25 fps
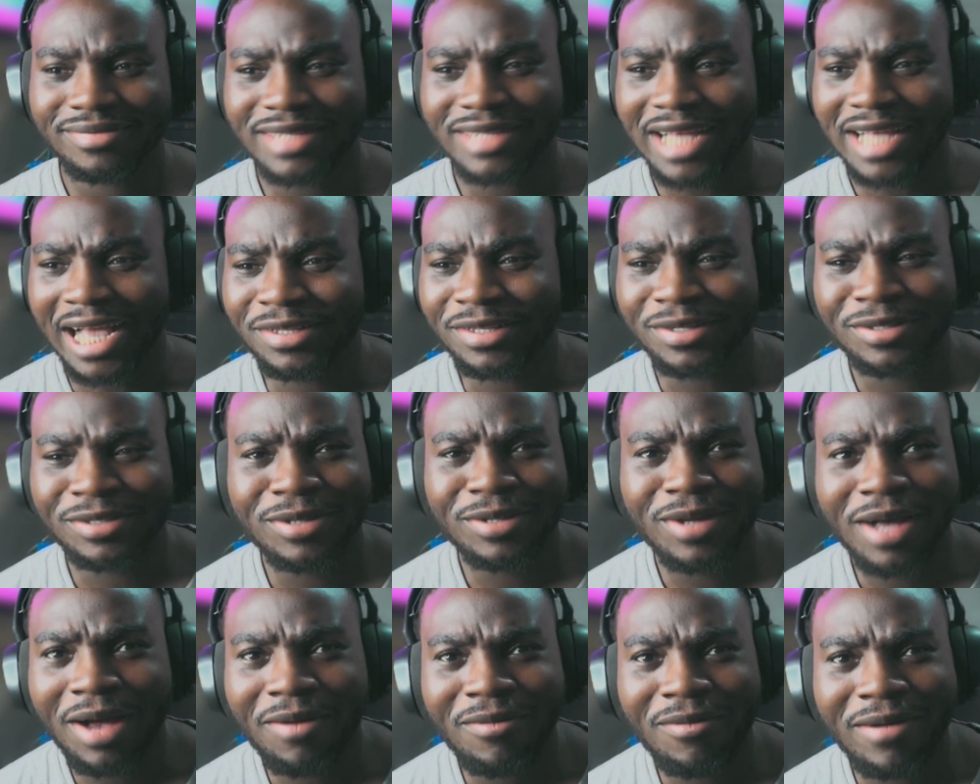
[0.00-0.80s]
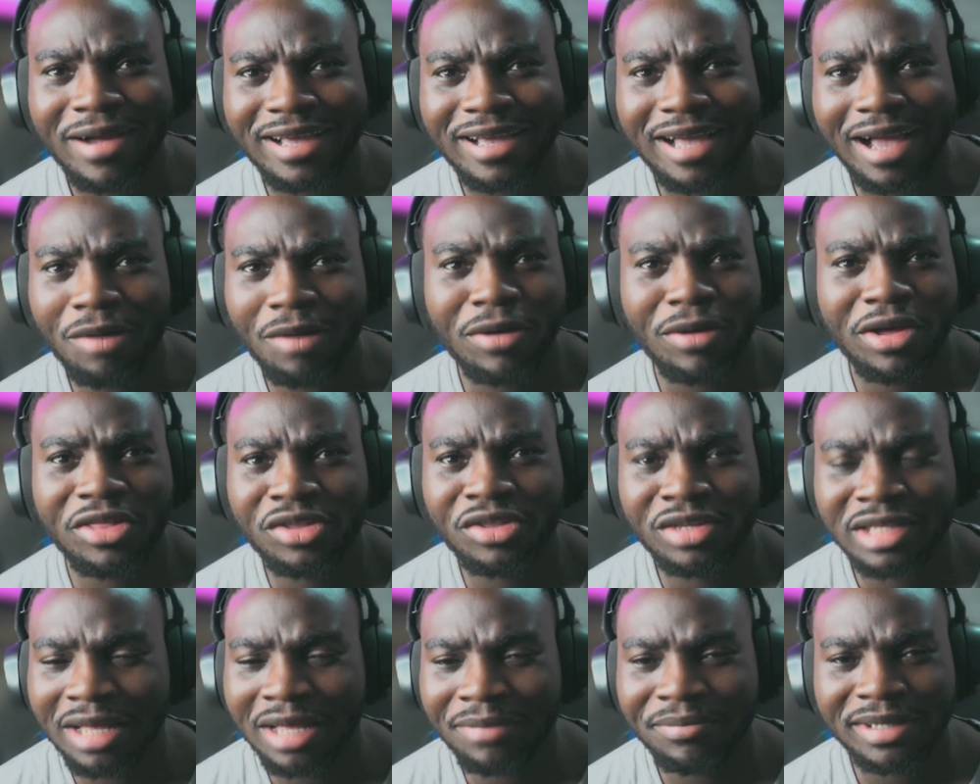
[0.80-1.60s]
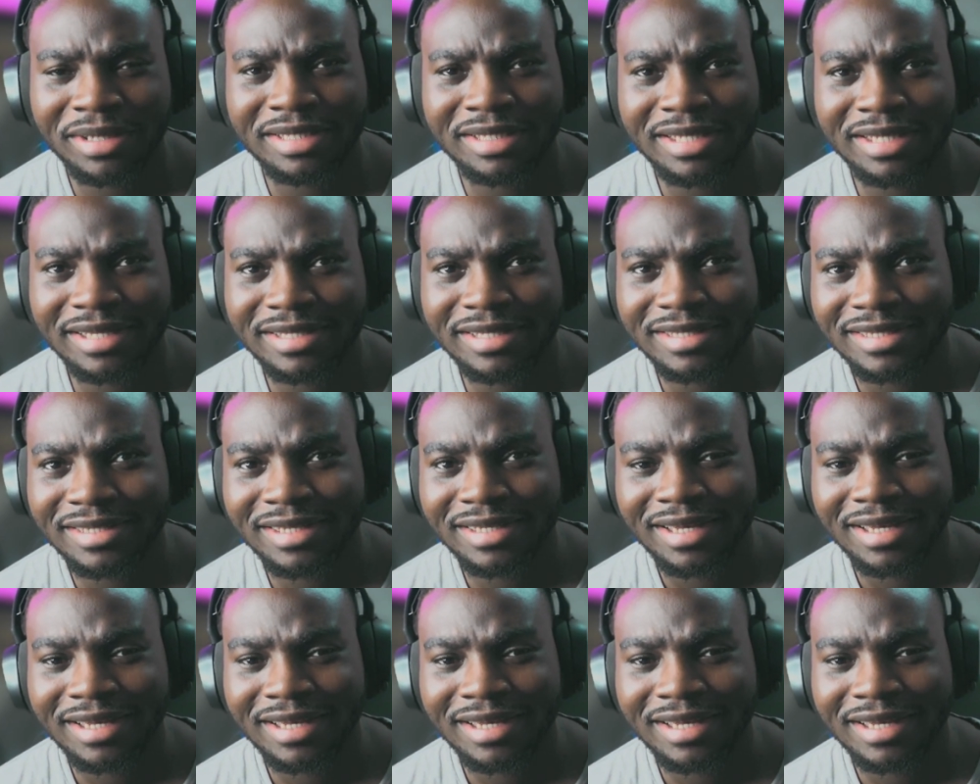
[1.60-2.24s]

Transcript: I don't know how I thought that made sense.